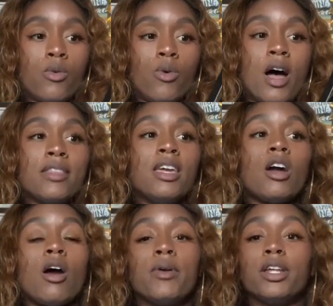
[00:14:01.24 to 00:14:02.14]
well, I
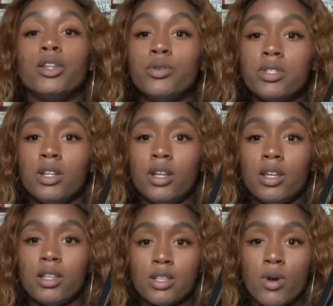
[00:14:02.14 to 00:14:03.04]
think I already loosened
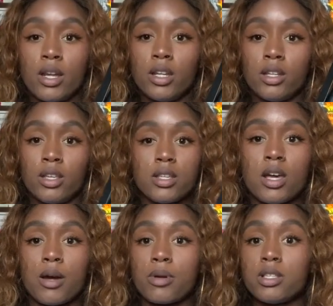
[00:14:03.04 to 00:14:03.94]
it, that's why I did it
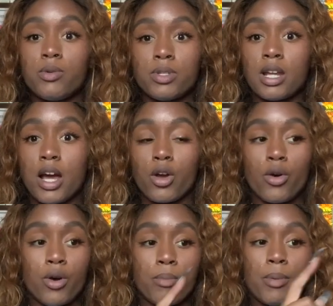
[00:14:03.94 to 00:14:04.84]
time, because it was not
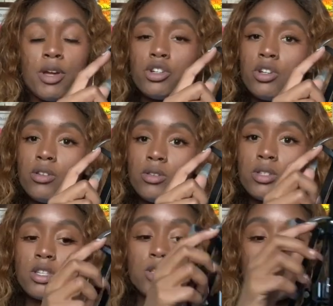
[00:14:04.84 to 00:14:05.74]
going, but make sure you
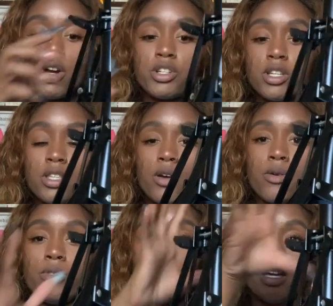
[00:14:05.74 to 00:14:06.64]
loosen this part just
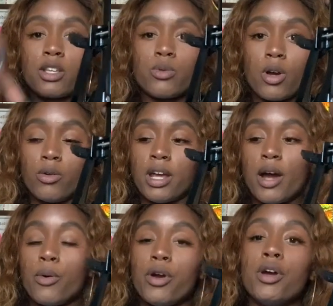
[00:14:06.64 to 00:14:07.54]
so the legs will go
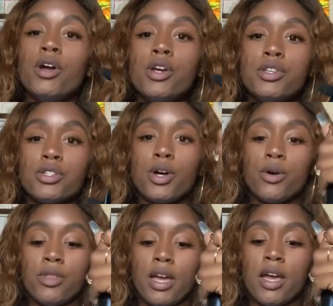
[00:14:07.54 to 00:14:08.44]
downward,
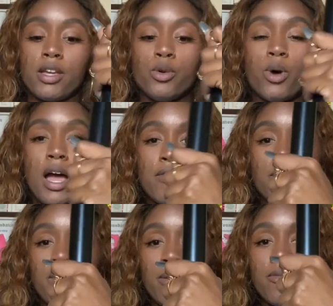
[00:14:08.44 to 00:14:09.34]
so that you will have
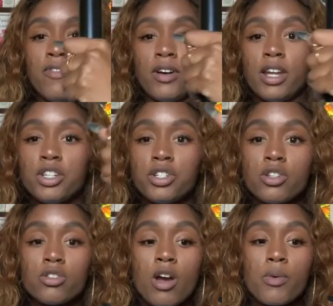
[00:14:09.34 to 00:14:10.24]
the foundation
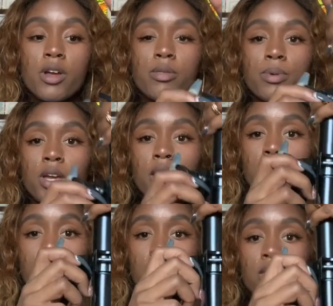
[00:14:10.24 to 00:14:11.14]
to start with. But
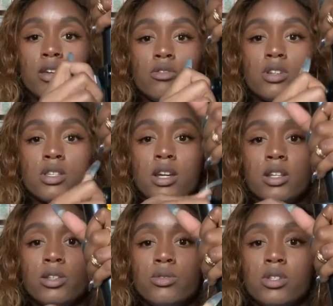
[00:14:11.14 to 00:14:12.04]
yeah, and then you just kind
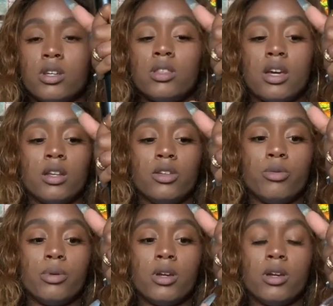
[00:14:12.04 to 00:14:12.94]
of loosen that a
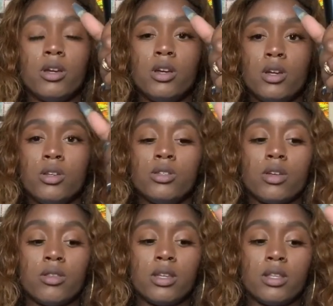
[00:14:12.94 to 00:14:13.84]
little bit
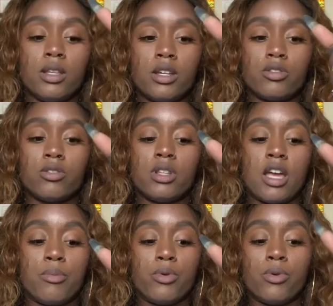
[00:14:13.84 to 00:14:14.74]
so that the legs are
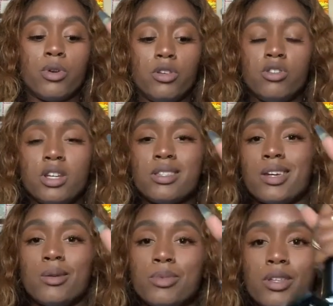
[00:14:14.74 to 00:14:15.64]
stable, and you just
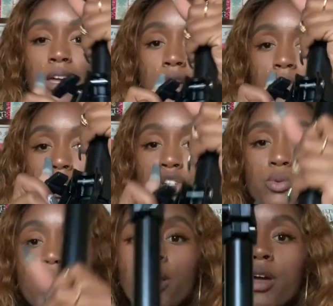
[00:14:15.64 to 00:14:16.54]
get them to the angle that
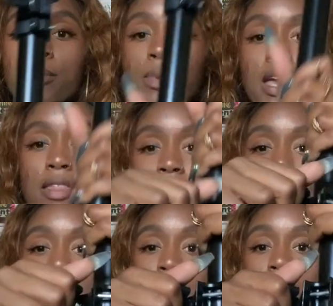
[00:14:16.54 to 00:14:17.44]
you want. But yeah,
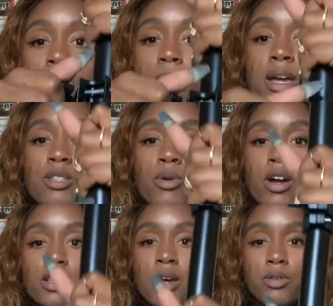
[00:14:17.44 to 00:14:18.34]
that's how you do the base
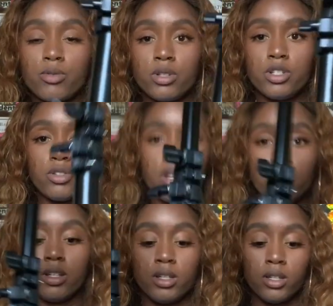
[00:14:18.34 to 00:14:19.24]
part, because I was really
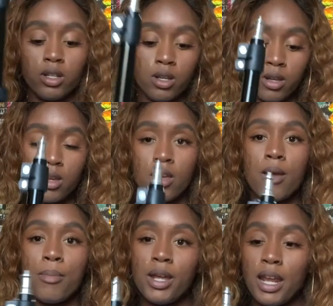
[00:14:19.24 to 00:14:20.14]
struggling,
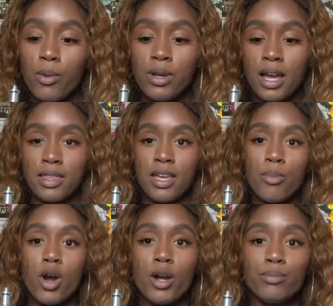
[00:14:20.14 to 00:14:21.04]
but now we got
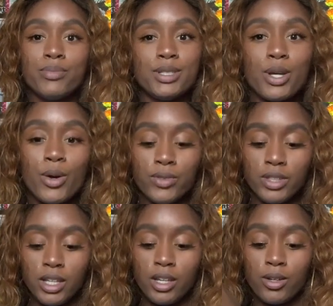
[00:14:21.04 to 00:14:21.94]
that part. So
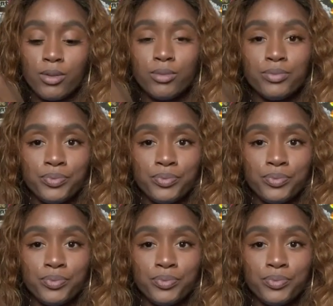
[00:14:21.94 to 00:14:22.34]
yeah,